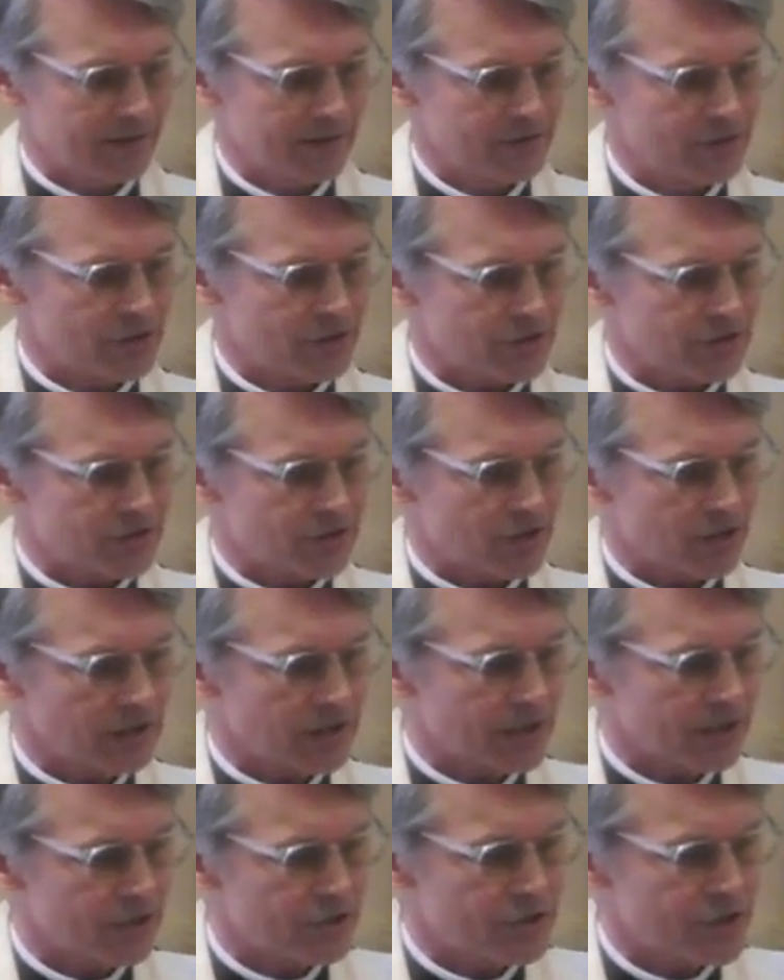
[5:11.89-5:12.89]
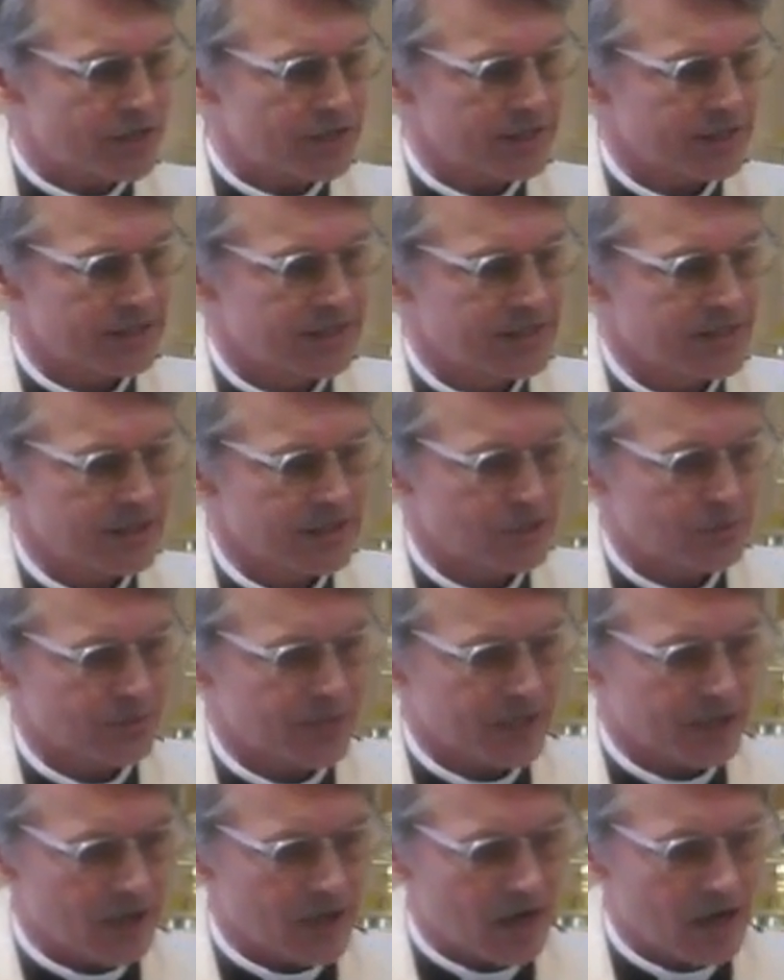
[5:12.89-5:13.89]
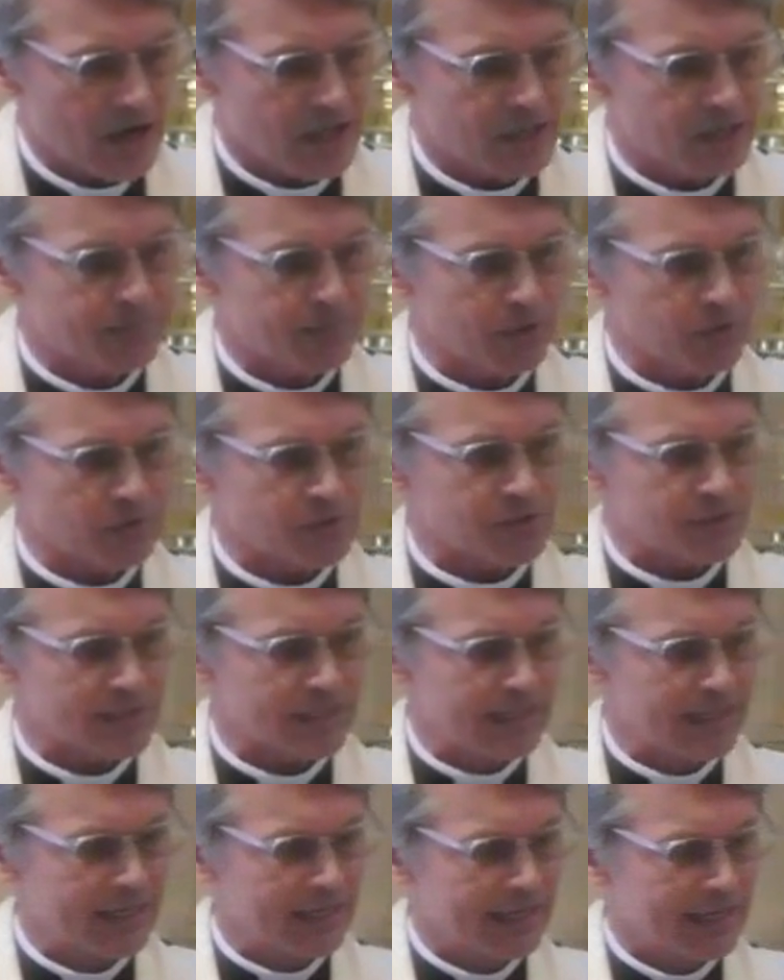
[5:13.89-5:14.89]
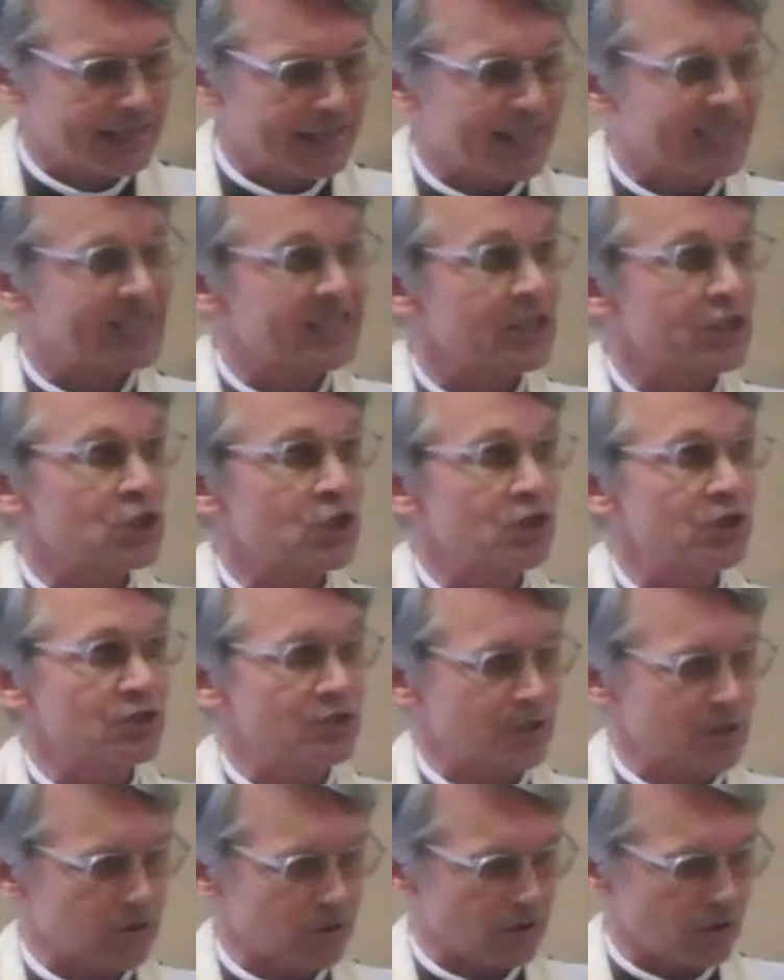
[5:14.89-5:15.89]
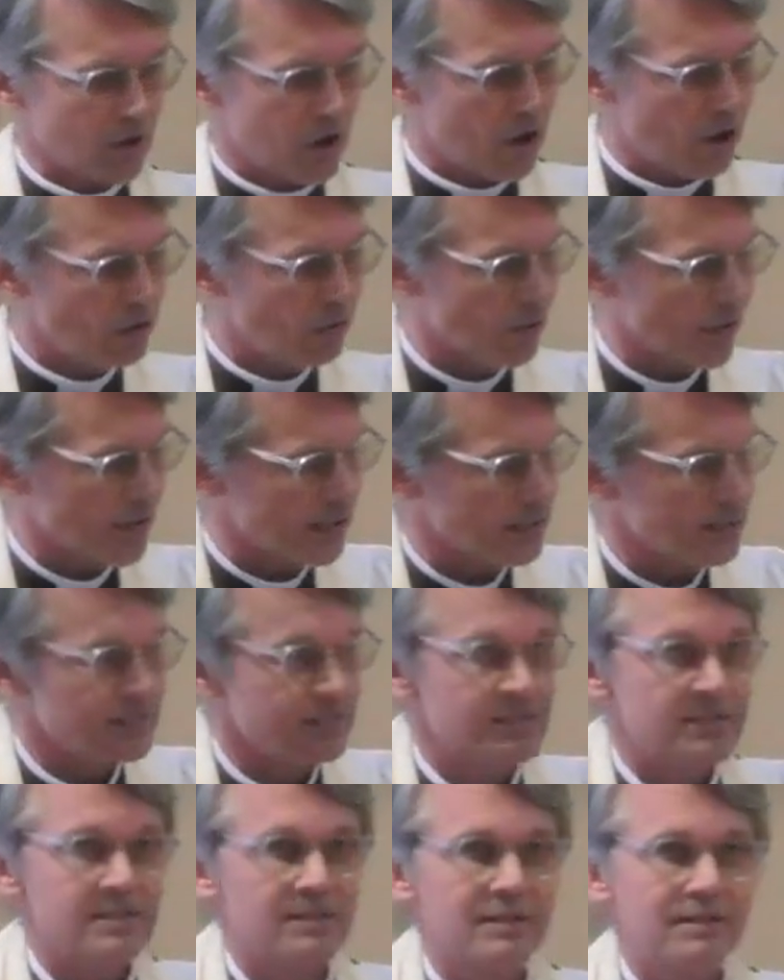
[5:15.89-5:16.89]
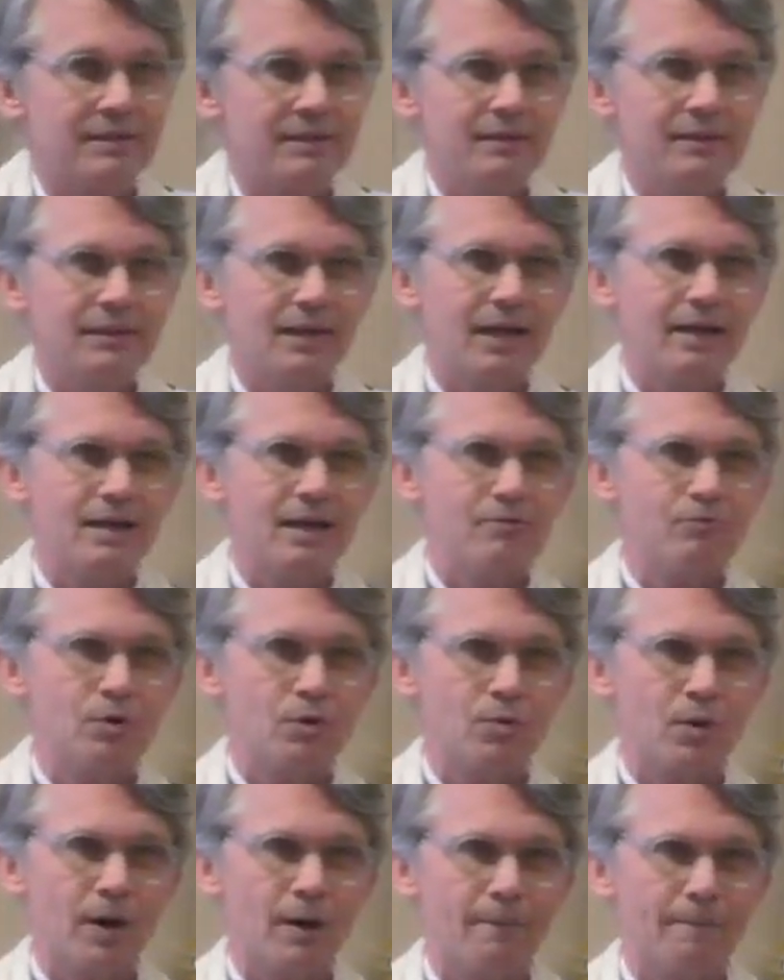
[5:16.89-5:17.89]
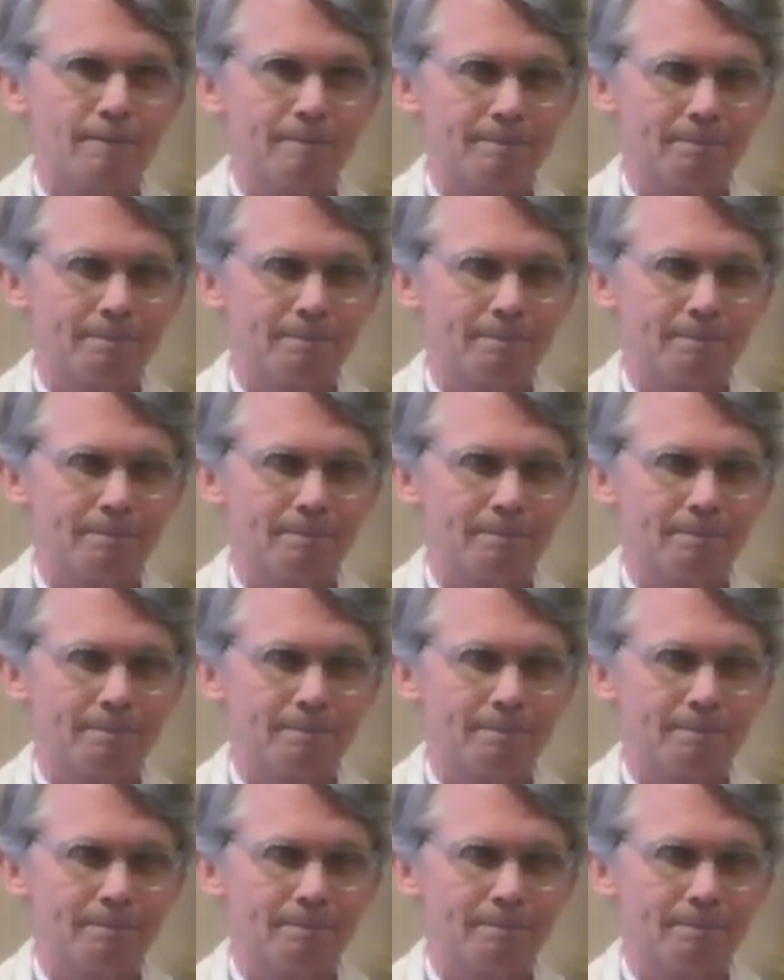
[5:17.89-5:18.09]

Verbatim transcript: Just as our liturgies exist within a cosmos that is liturgical always and everywhere.